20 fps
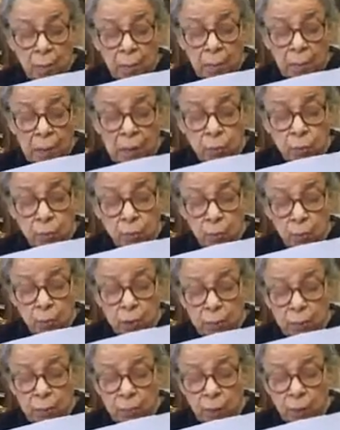Much
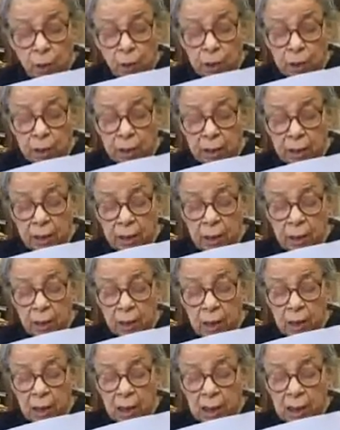more important
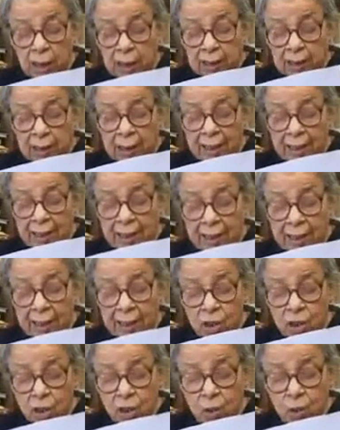than
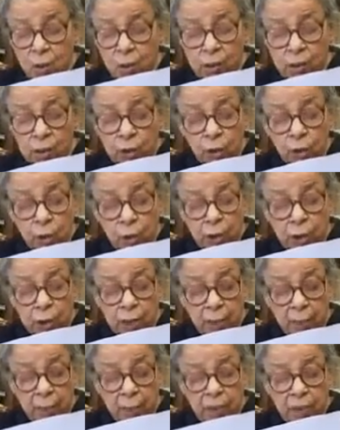this was Choli
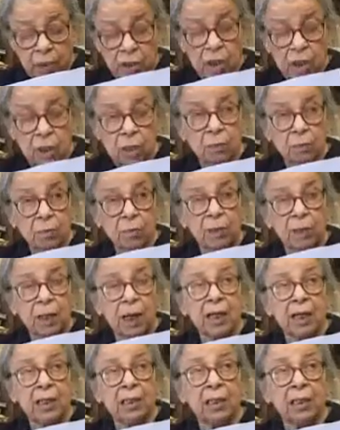ke Piche,
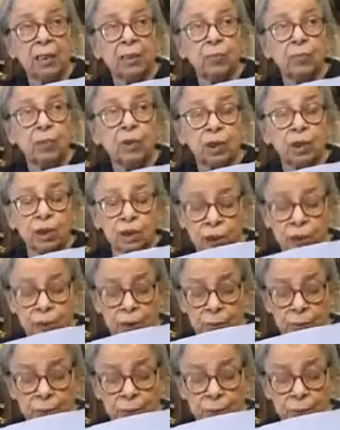Behind the Bodice.